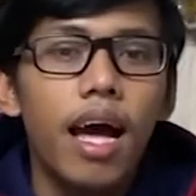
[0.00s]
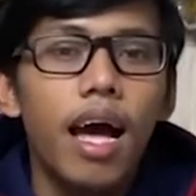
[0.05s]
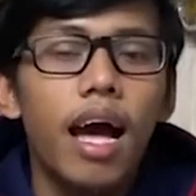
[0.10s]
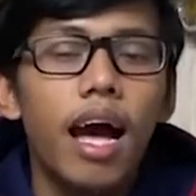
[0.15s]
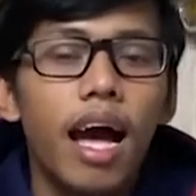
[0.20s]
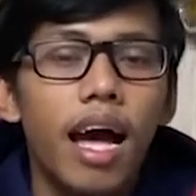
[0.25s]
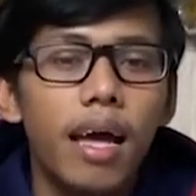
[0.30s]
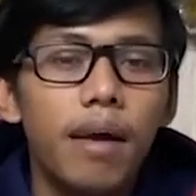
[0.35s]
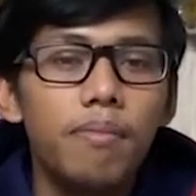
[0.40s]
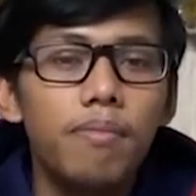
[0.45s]

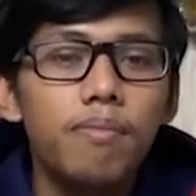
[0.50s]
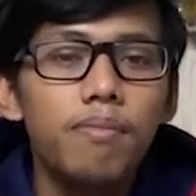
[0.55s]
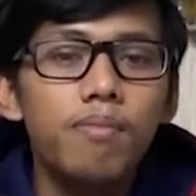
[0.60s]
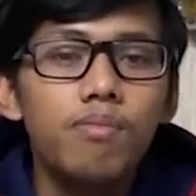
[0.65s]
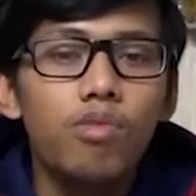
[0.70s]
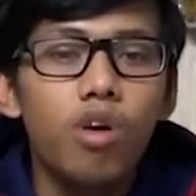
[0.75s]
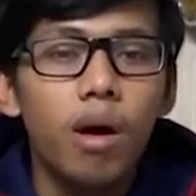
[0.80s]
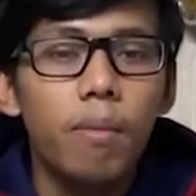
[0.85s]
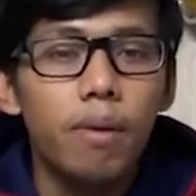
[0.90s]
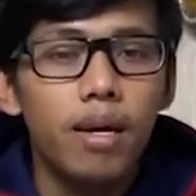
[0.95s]
I'm
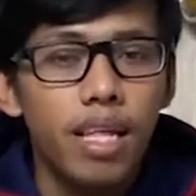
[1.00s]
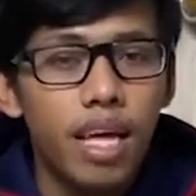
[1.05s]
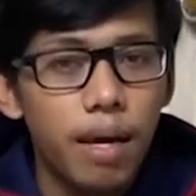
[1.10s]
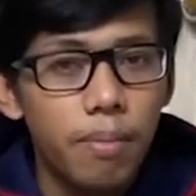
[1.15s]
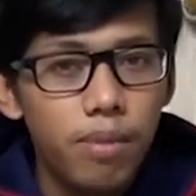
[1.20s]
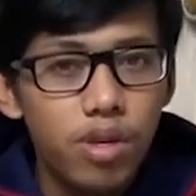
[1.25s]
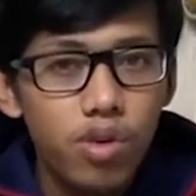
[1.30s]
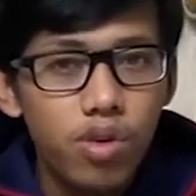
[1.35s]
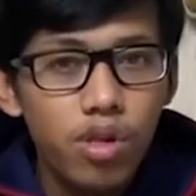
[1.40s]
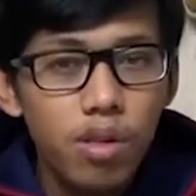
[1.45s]
Muhammad
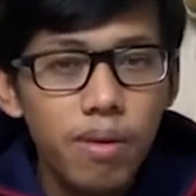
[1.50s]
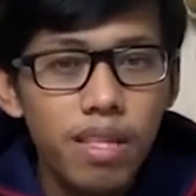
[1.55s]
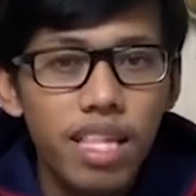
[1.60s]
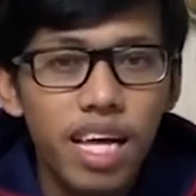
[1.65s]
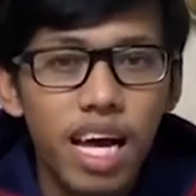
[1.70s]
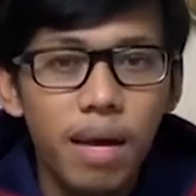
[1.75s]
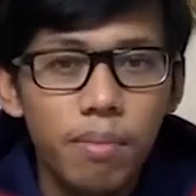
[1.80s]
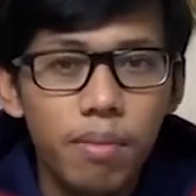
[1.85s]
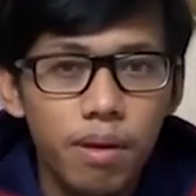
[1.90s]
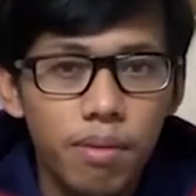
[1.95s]
Amirul bin
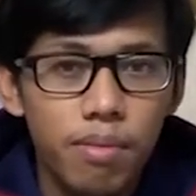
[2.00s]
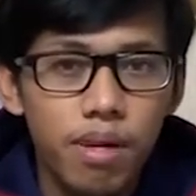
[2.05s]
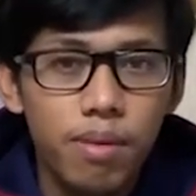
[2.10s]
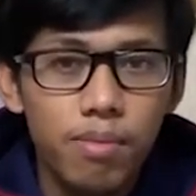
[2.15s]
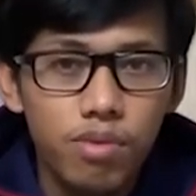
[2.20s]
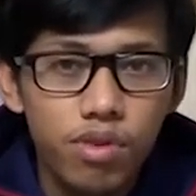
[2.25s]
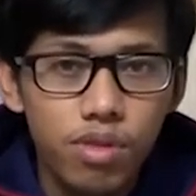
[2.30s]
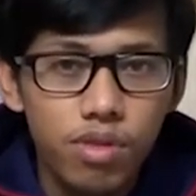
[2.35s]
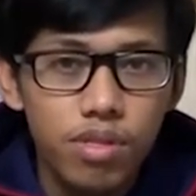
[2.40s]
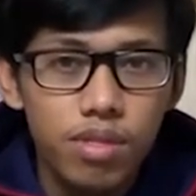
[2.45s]
Amir
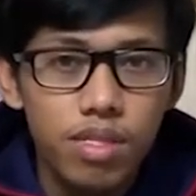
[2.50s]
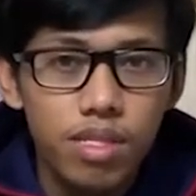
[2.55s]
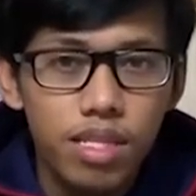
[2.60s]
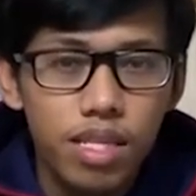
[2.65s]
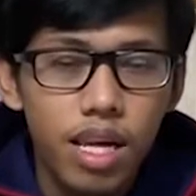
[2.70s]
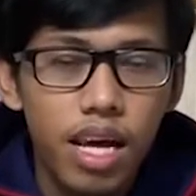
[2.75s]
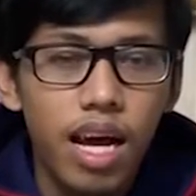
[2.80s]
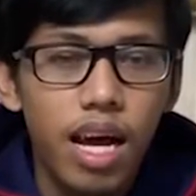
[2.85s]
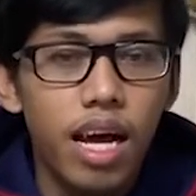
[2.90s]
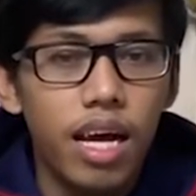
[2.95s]
Mahmud.
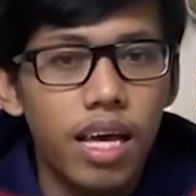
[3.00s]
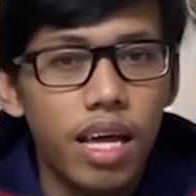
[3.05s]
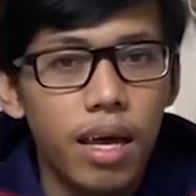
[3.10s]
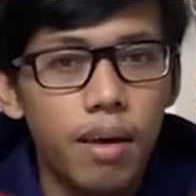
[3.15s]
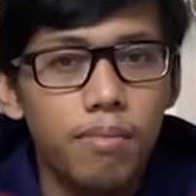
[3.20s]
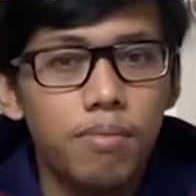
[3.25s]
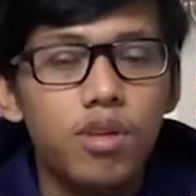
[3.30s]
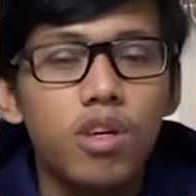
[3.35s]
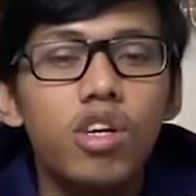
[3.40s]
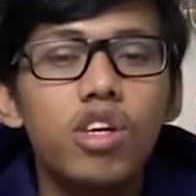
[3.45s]
I
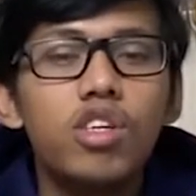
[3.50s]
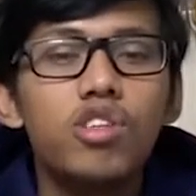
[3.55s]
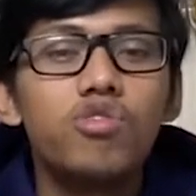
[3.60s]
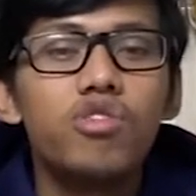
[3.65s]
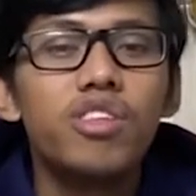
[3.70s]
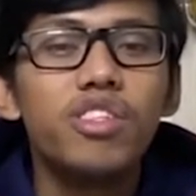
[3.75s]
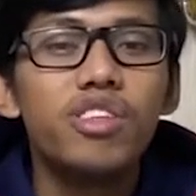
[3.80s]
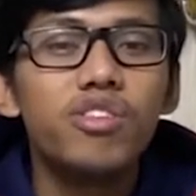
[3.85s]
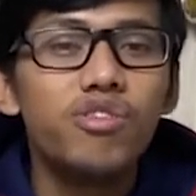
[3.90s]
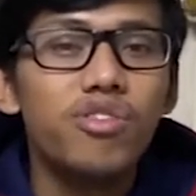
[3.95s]
am
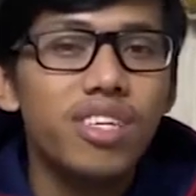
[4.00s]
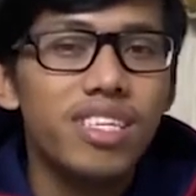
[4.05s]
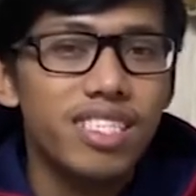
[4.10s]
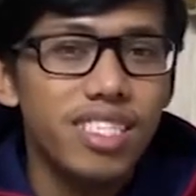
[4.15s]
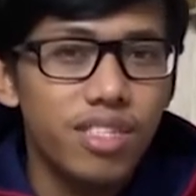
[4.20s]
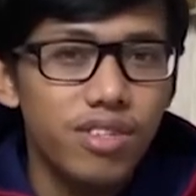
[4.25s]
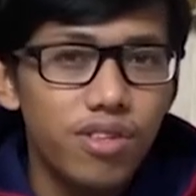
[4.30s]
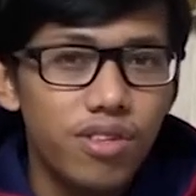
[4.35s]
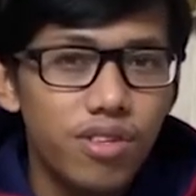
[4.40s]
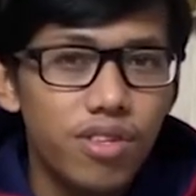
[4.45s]
22 years
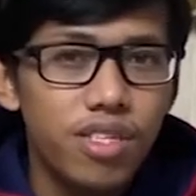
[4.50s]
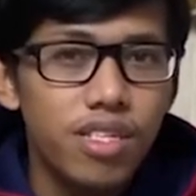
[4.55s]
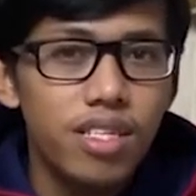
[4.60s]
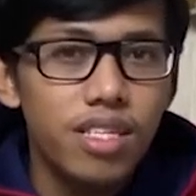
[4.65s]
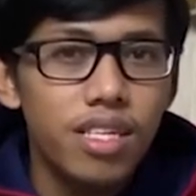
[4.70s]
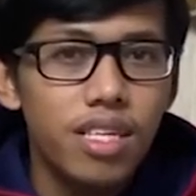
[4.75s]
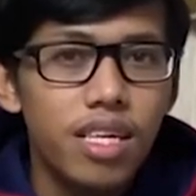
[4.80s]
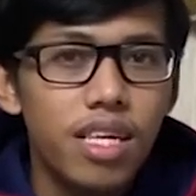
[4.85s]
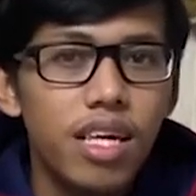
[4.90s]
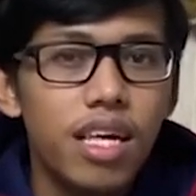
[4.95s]
old.
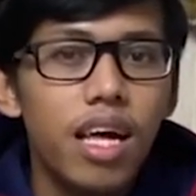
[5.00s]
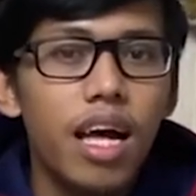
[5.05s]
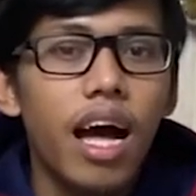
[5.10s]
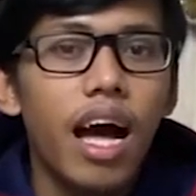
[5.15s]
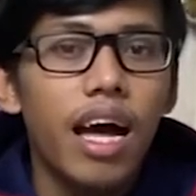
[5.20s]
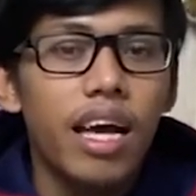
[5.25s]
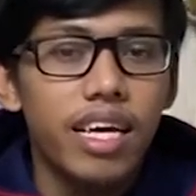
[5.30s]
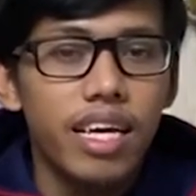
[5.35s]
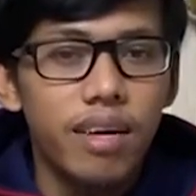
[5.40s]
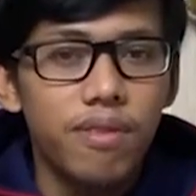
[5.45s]

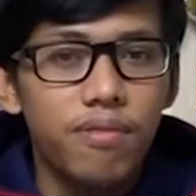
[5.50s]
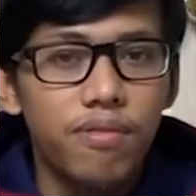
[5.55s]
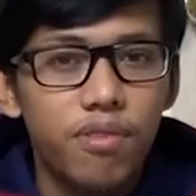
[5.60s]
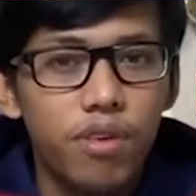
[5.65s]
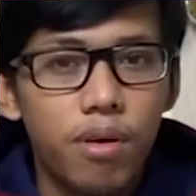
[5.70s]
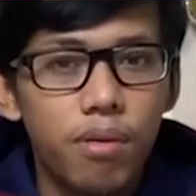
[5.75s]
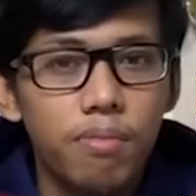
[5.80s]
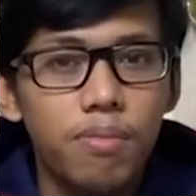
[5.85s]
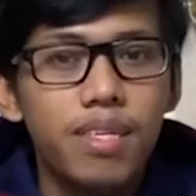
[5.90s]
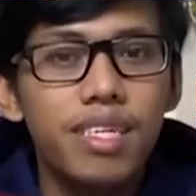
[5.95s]
I come
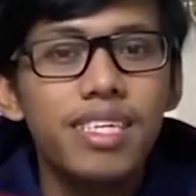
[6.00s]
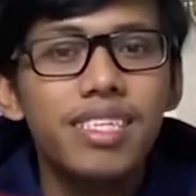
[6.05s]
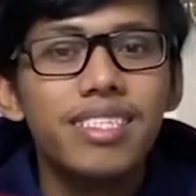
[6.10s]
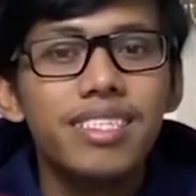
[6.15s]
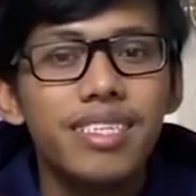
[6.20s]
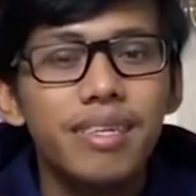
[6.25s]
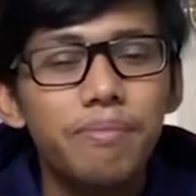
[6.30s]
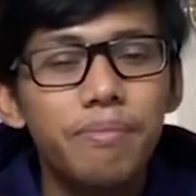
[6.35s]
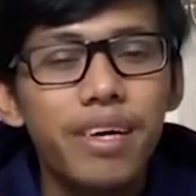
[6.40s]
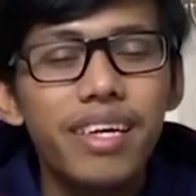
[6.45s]
from
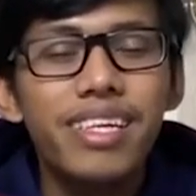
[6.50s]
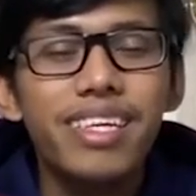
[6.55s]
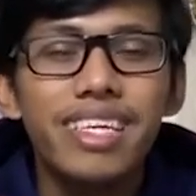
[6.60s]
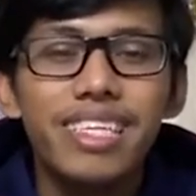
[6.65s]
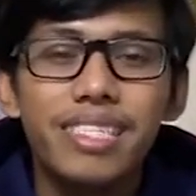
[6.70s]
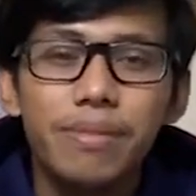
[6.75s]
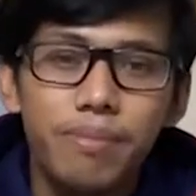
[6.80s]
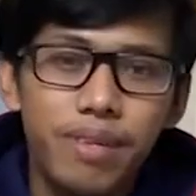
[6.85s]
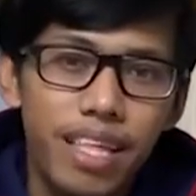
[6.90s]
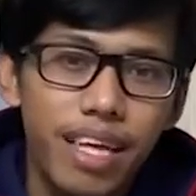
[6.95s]
Seremban Negeri
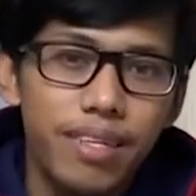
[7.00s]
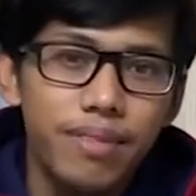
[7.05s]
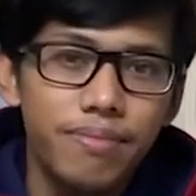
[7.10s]
Sembilan.